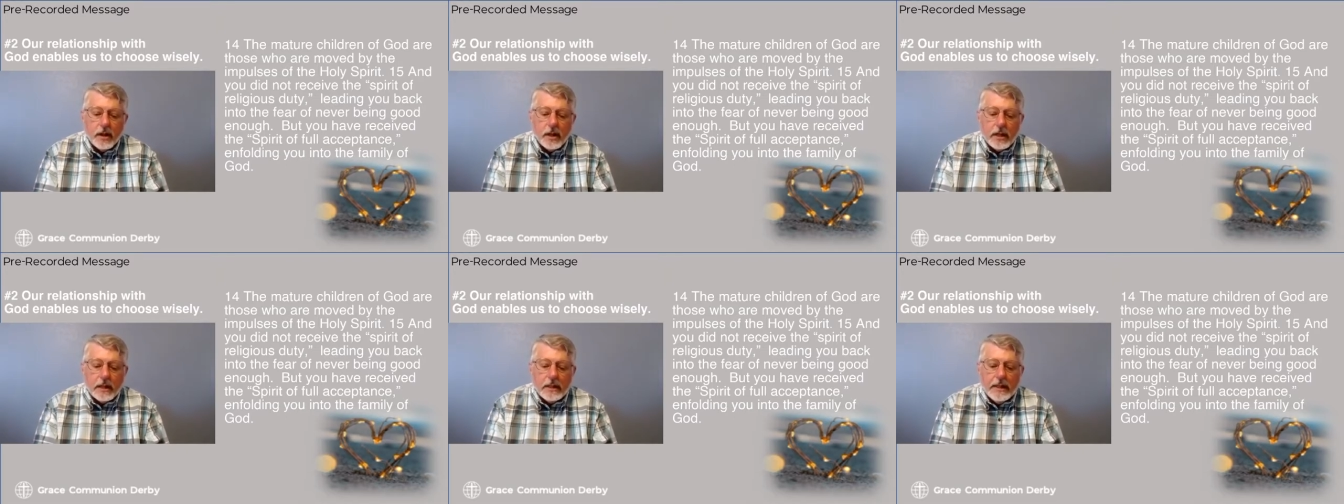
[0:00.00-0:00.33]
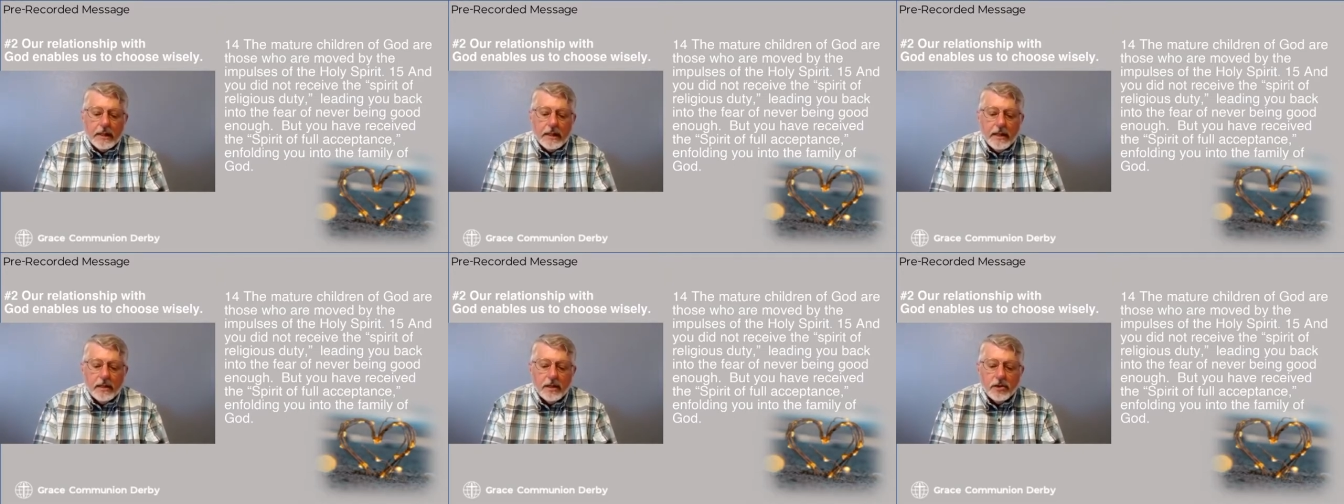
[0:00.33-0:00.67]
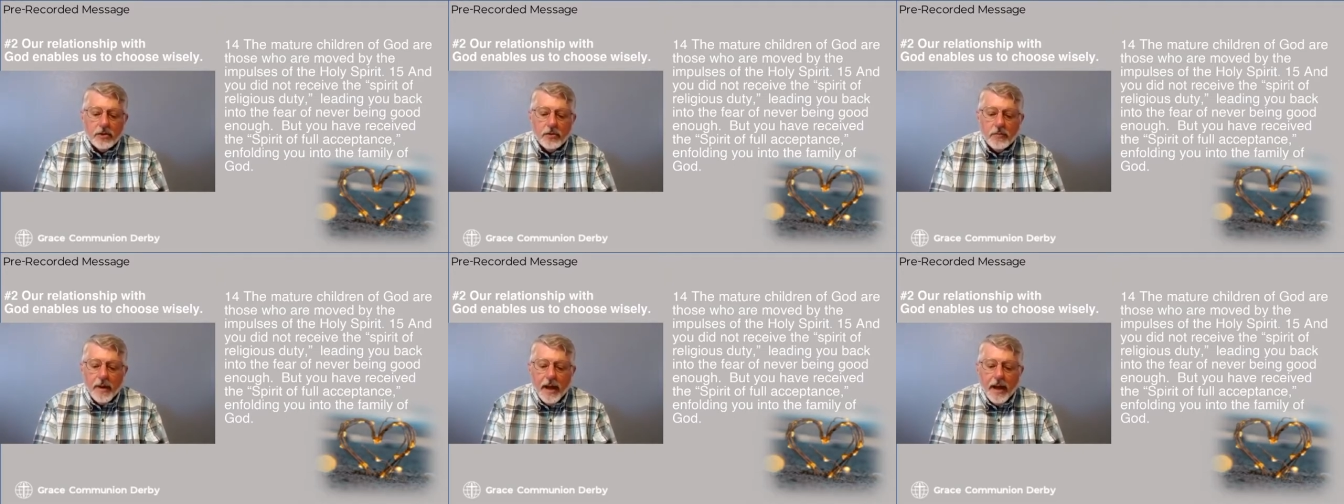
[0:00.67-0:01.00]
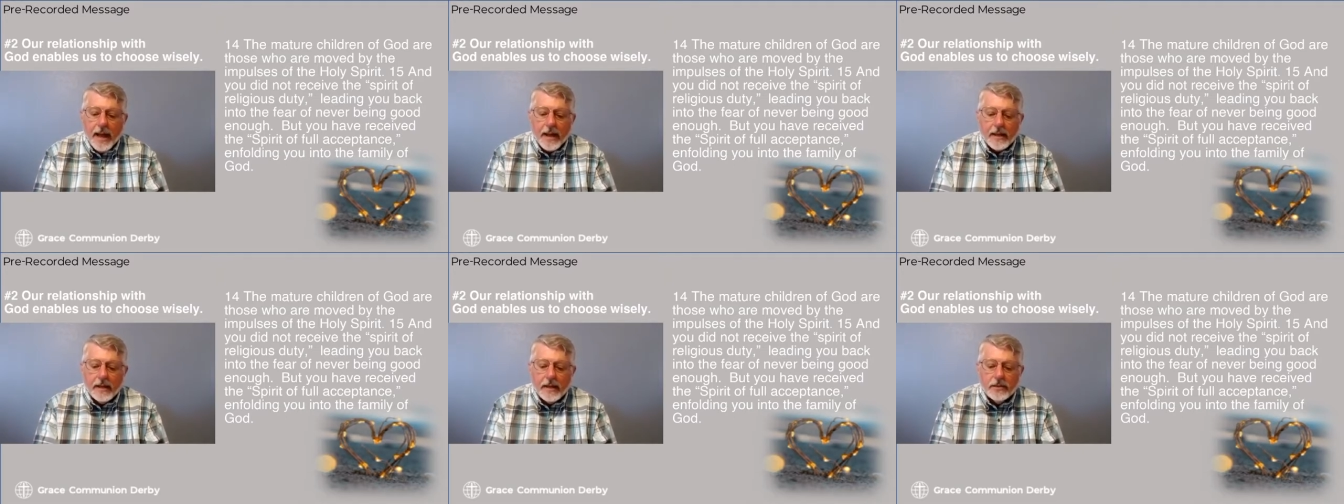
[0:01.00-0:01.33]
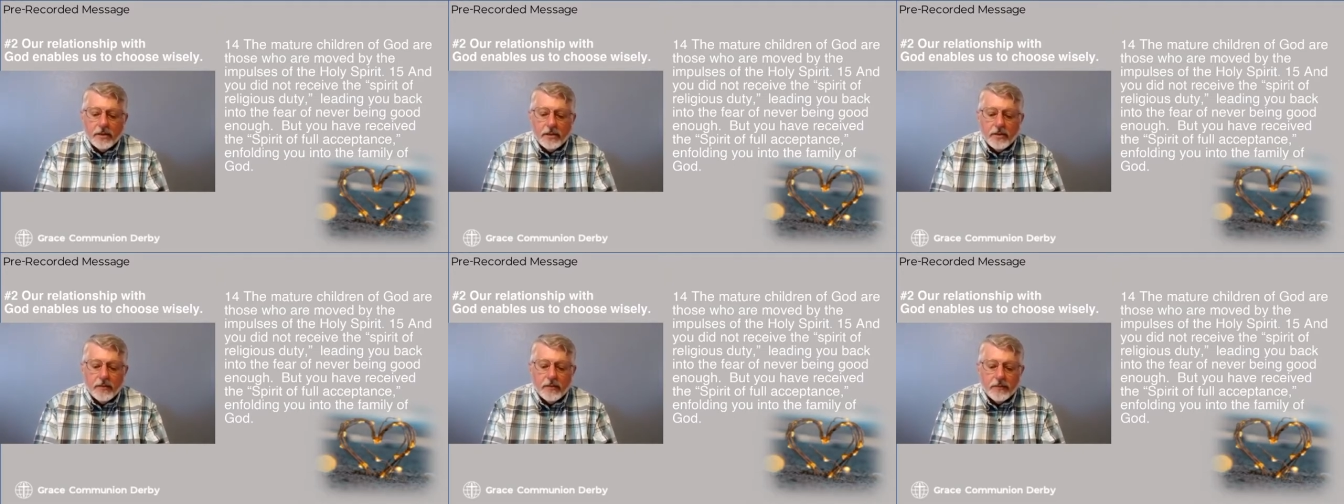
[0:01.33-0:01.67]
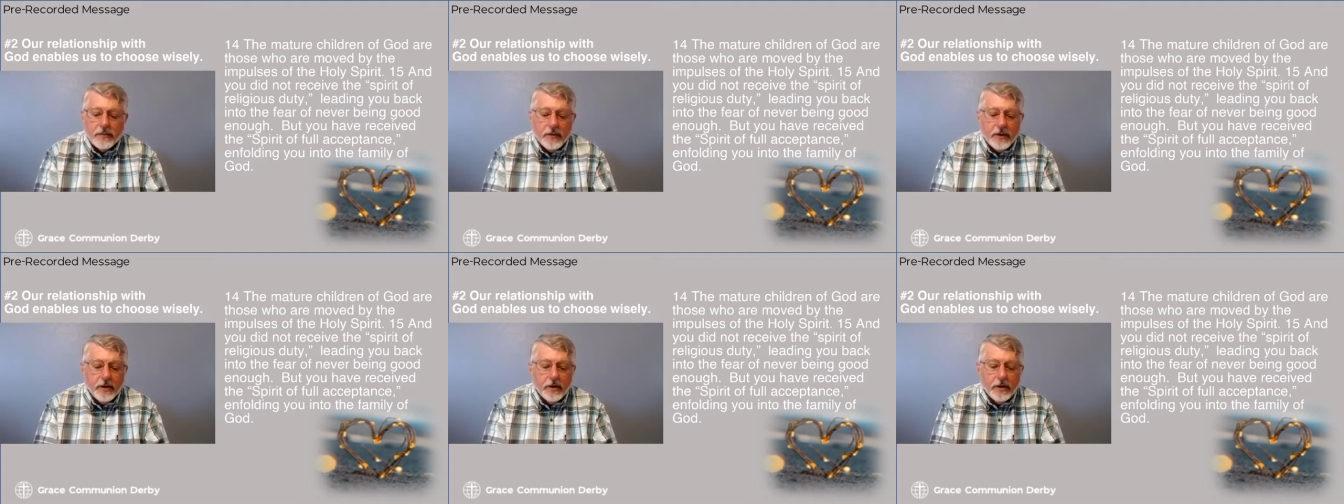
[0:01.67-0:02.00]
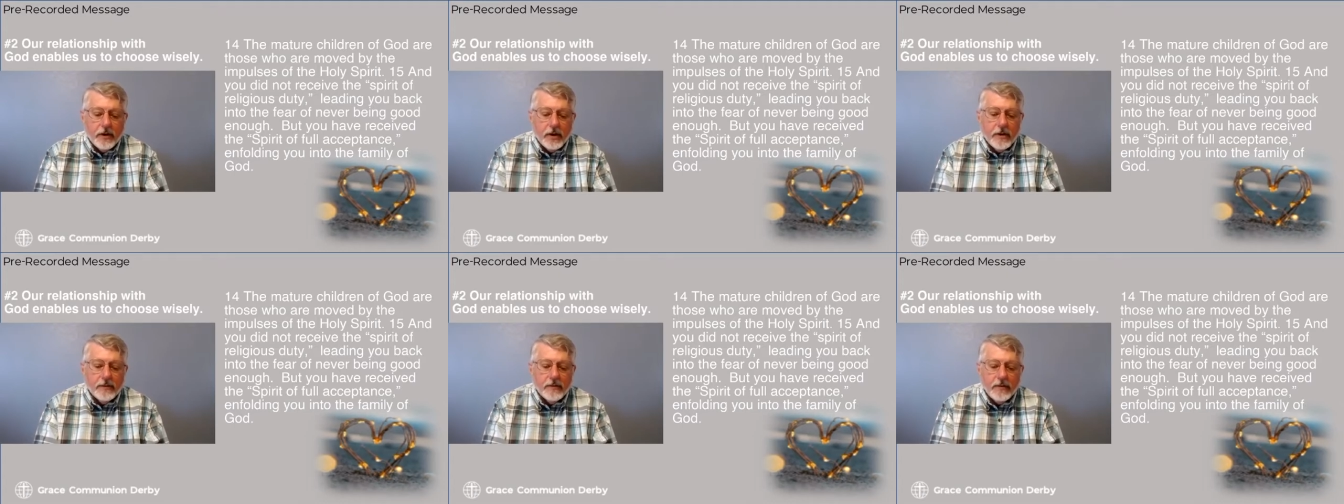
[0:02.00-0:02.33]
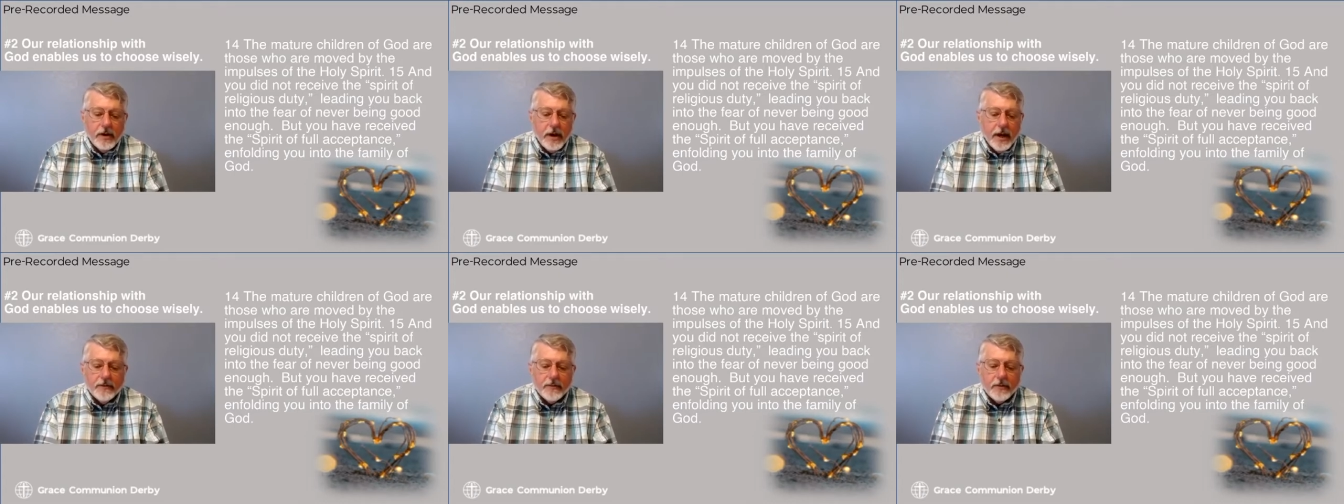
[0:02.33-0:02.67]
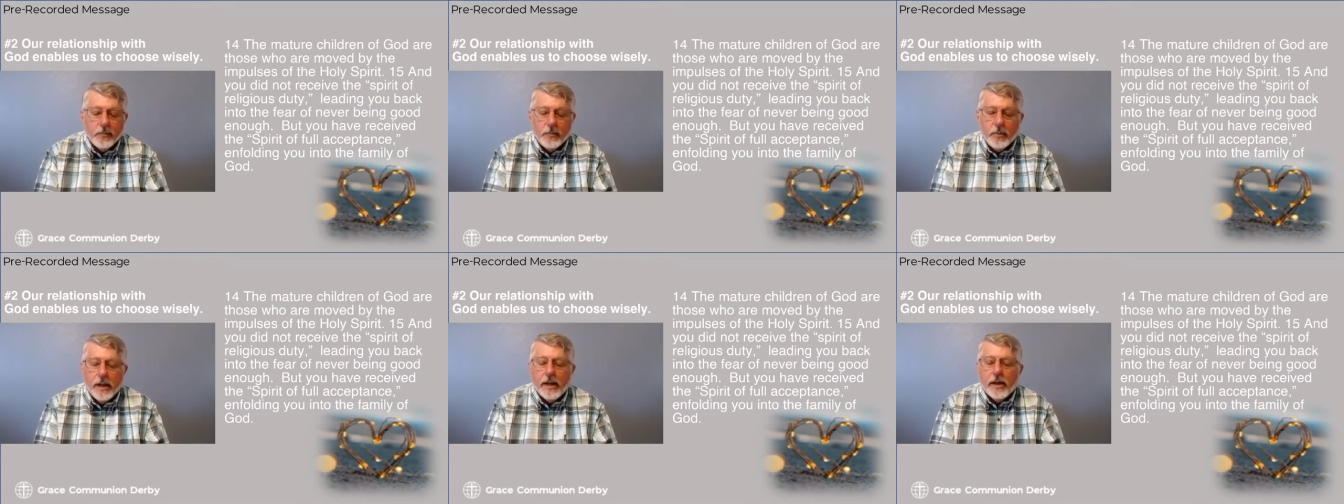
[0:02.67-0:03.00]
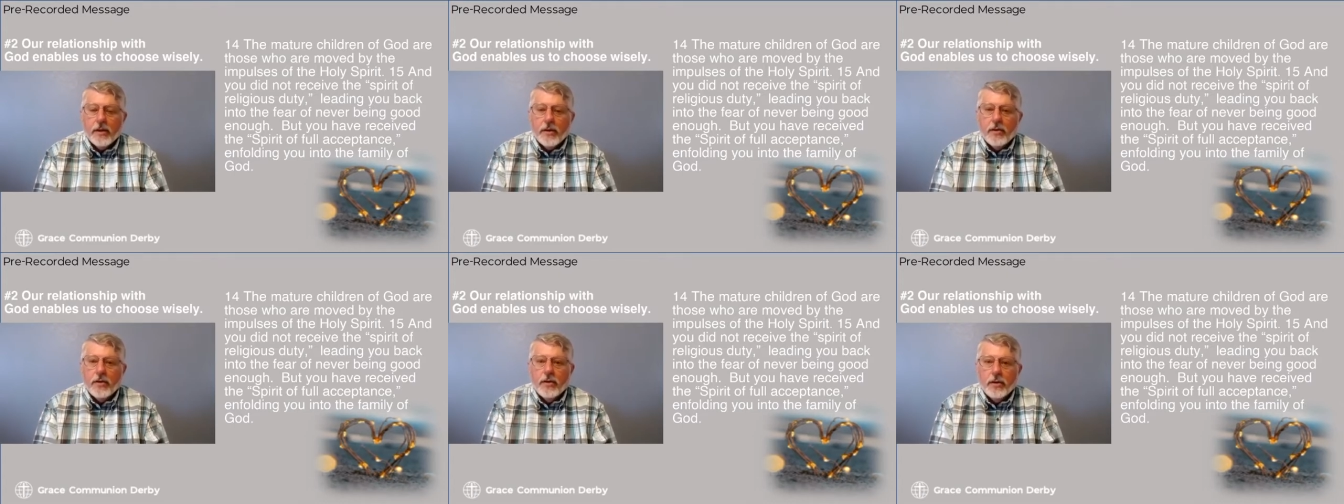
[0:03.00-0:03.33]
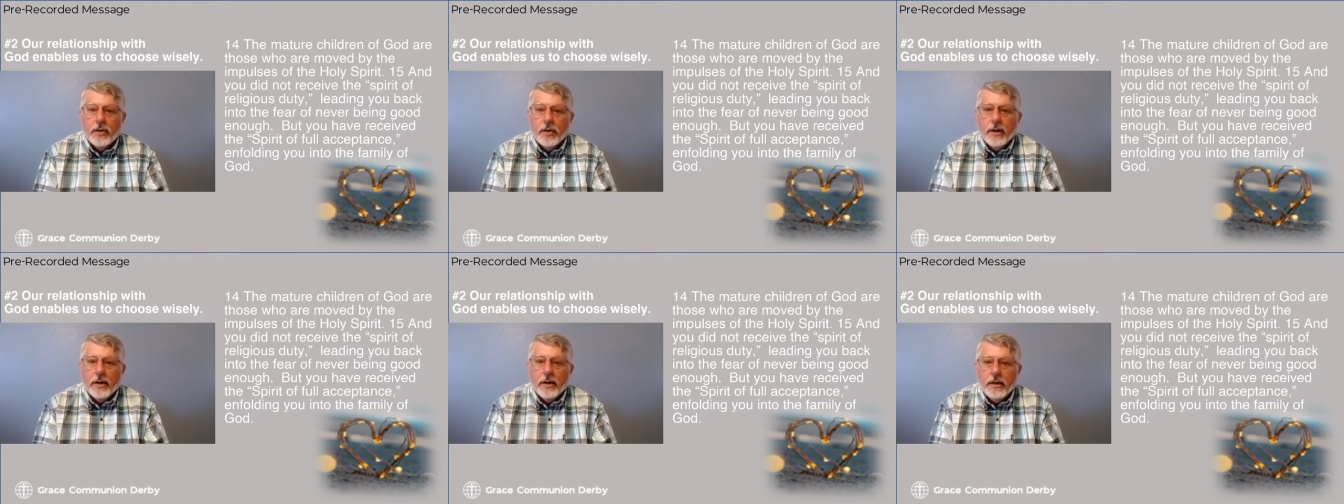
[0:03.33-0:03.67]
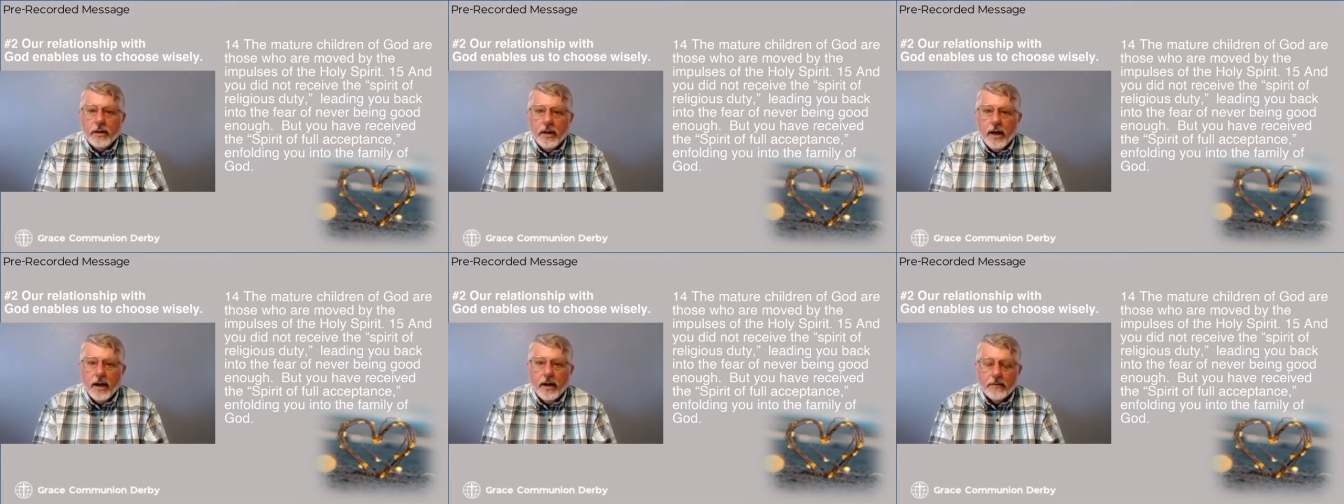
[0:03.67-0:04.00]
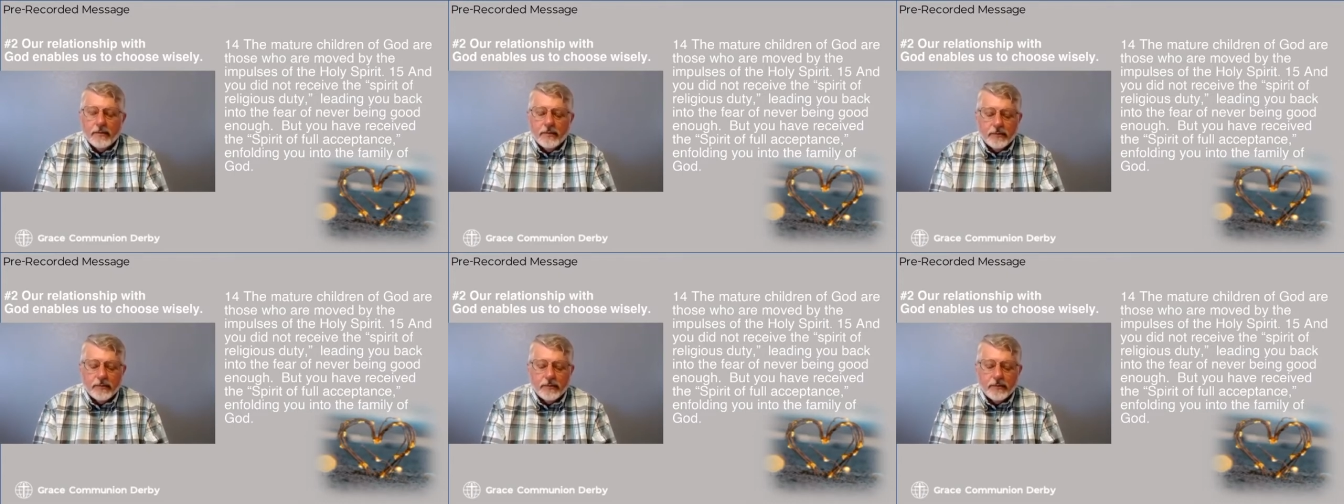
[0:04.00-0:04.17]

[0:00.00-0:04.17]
leading you back into the fear of never being good enough.